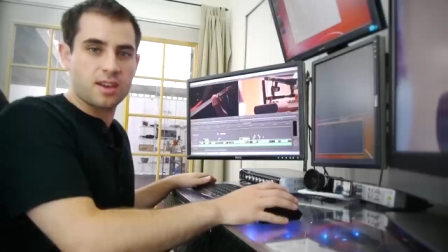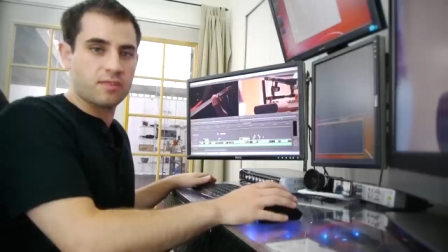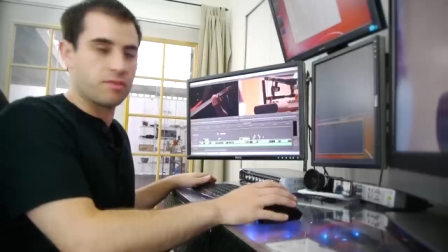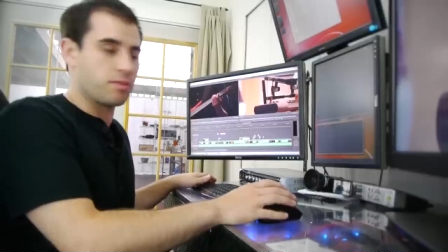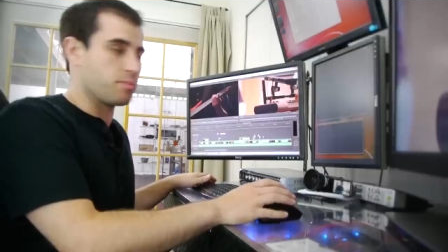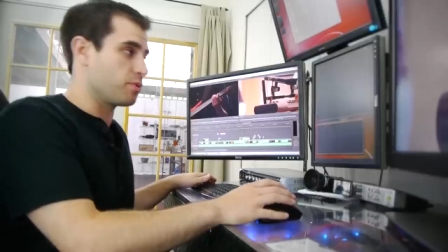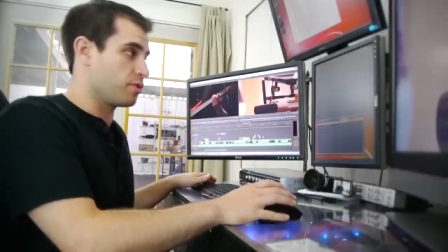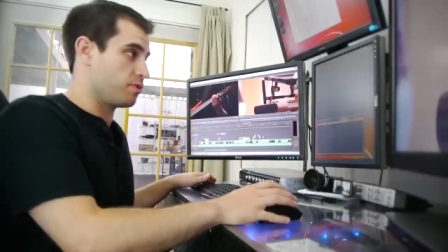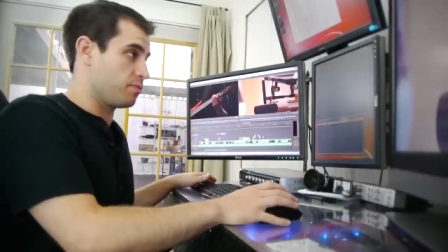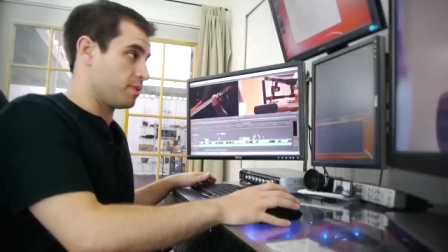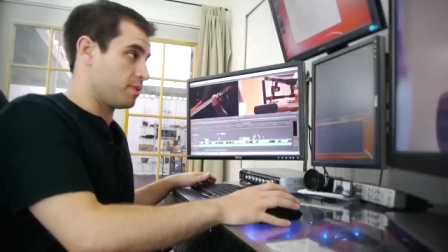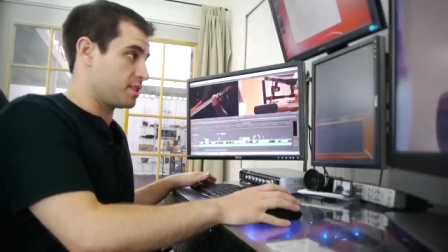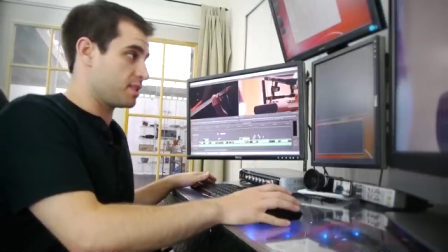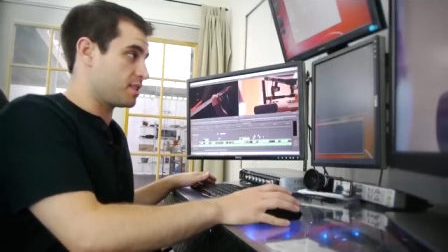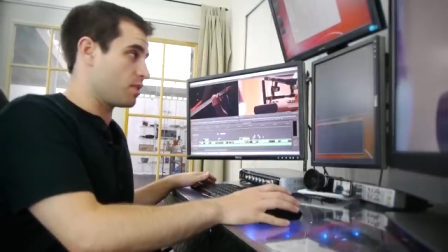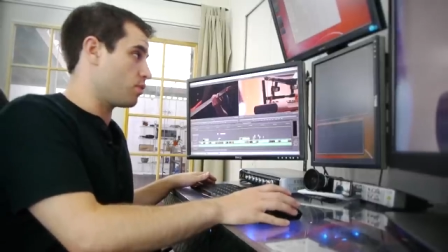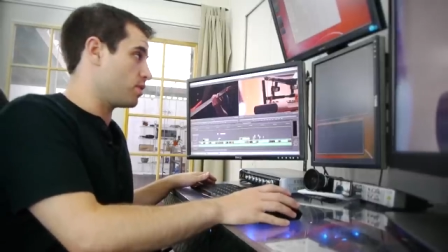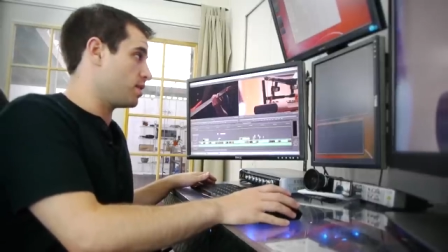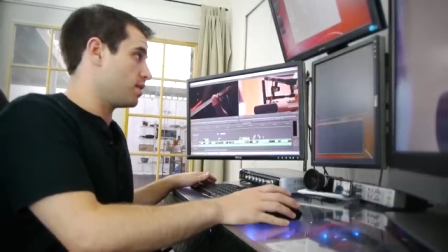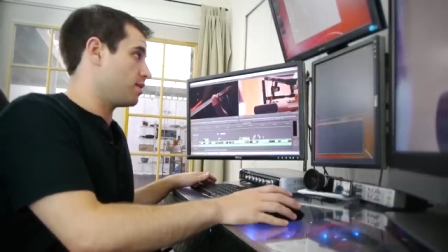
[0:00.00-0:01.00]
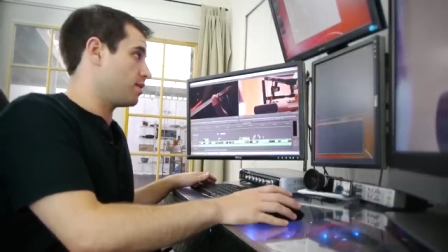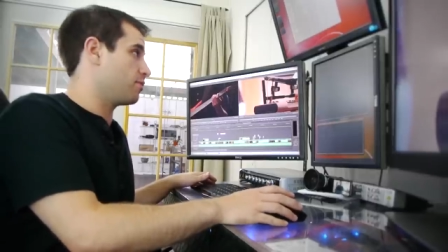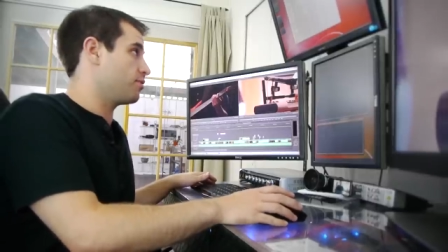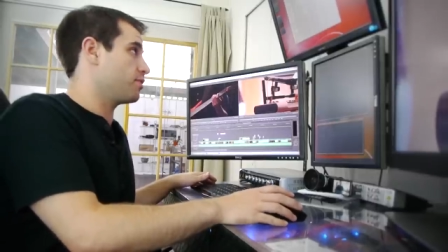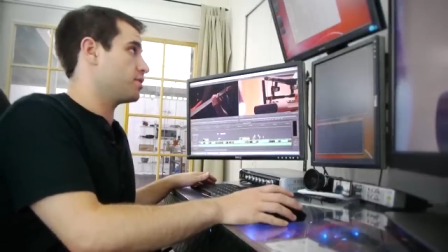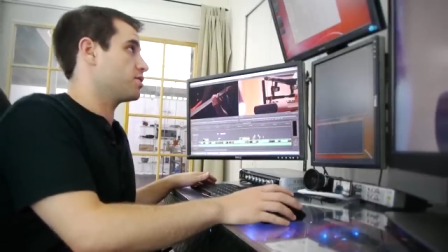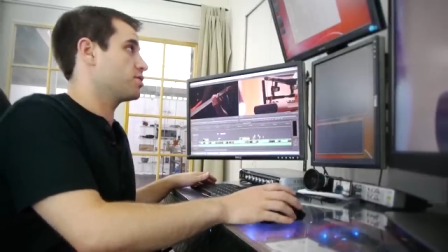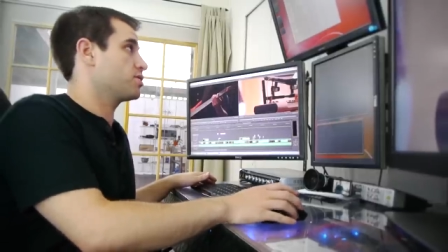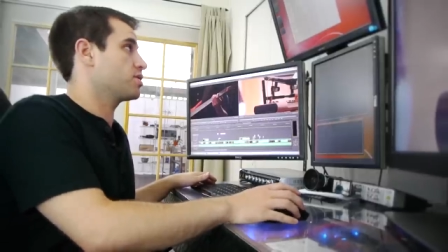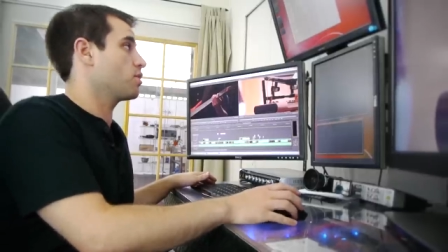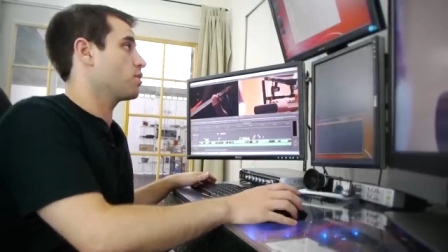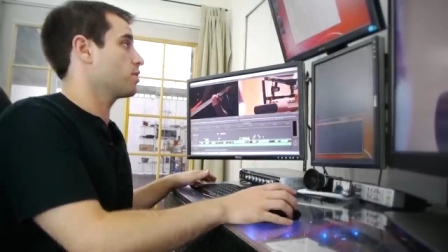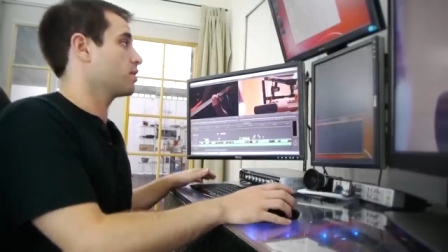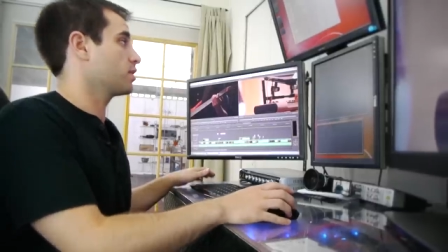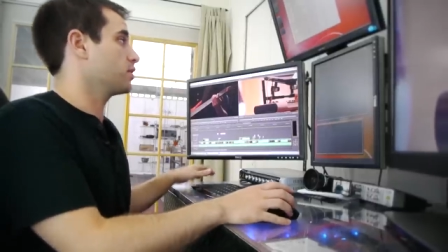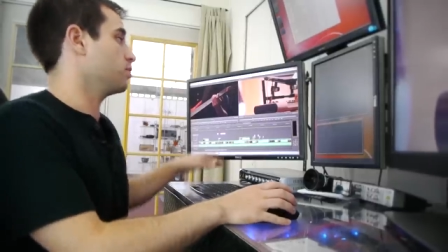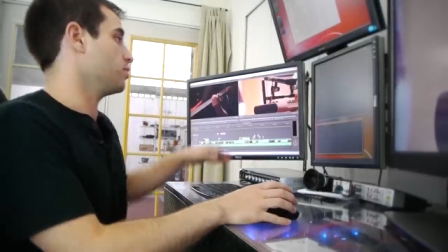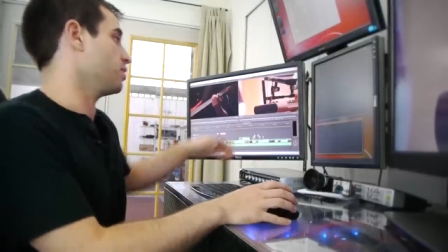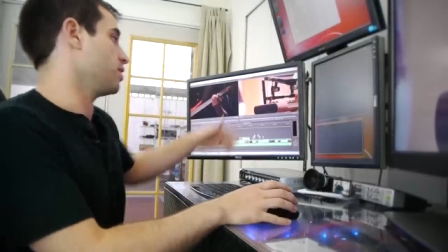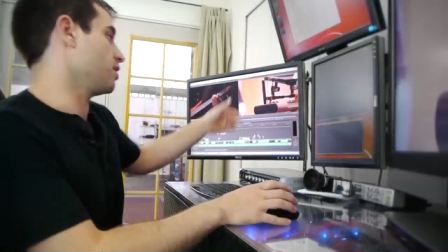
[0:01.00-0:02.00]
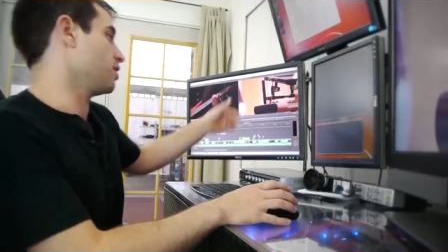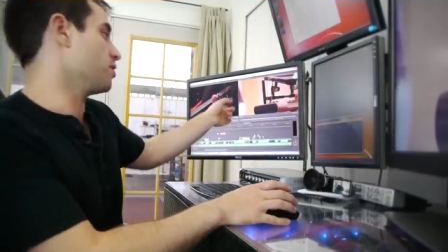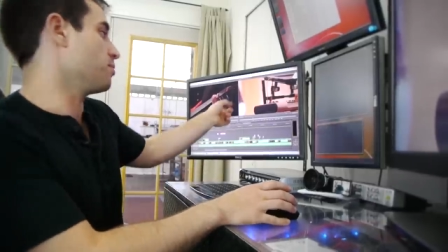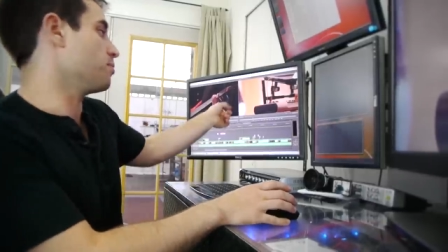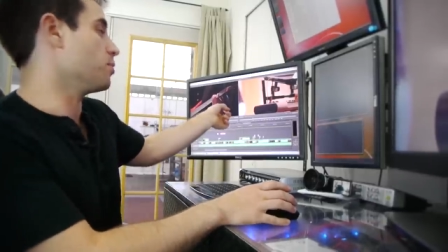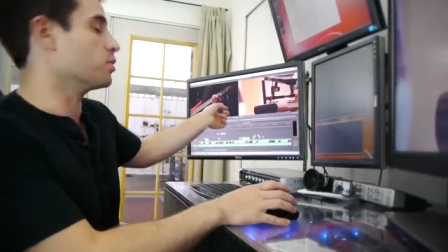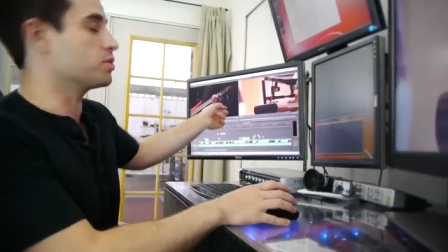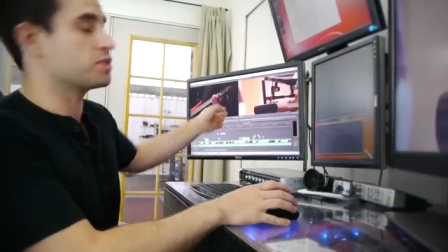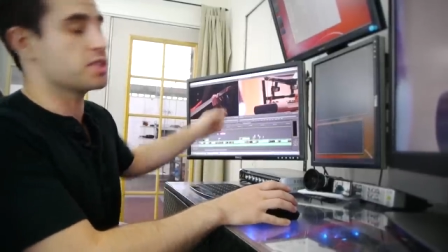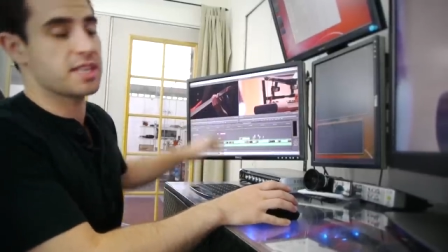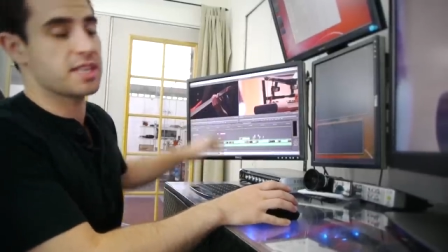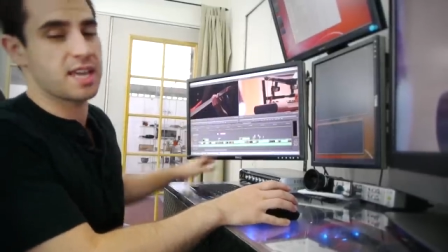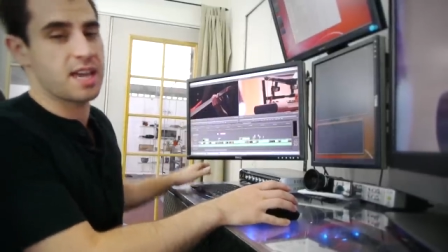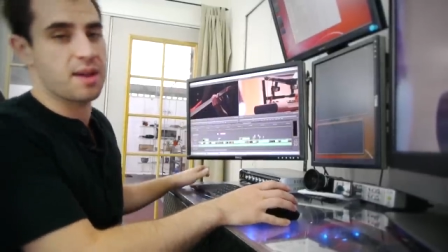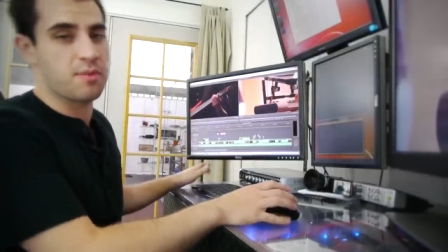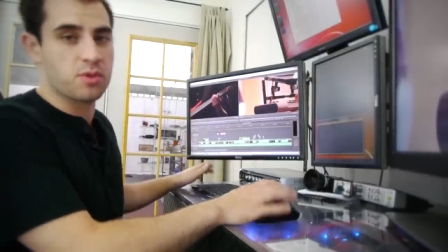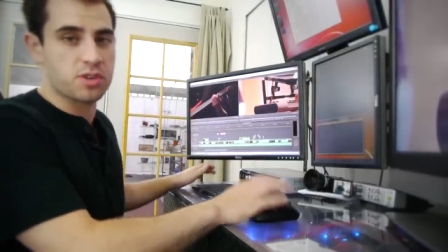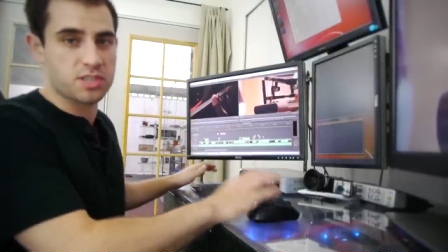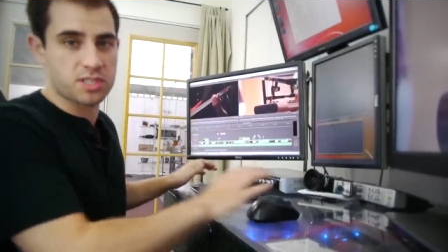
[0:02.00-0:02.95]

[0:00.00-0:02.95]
of improvements that we needed for the show, including the multicam,